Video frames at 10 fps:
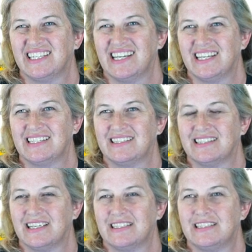as
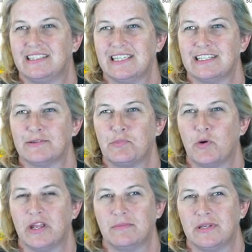a
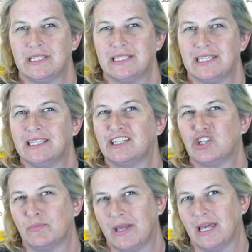disappointment in
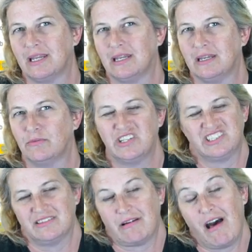humanity,
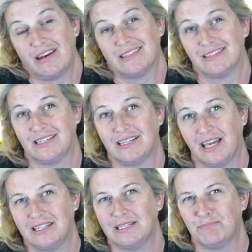which honestly,
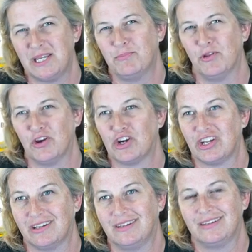I think people are
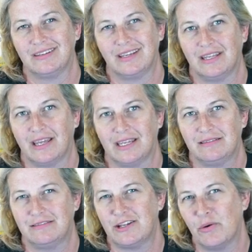good, and I
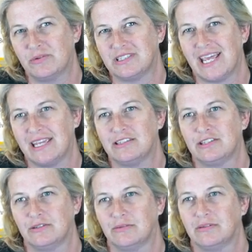don't tend
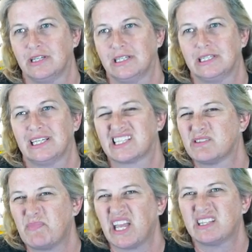to
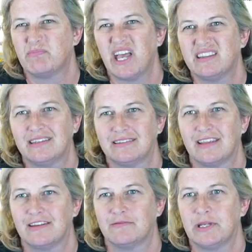expect bad things
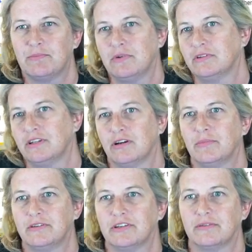out of people. You know,
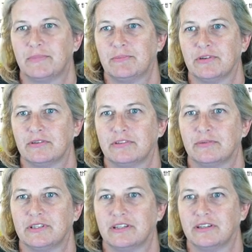but your people are going to
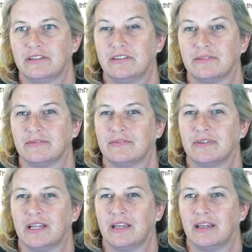do what they're going to do.
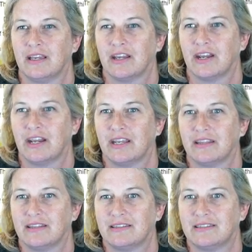All
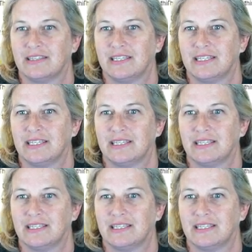right, let's see.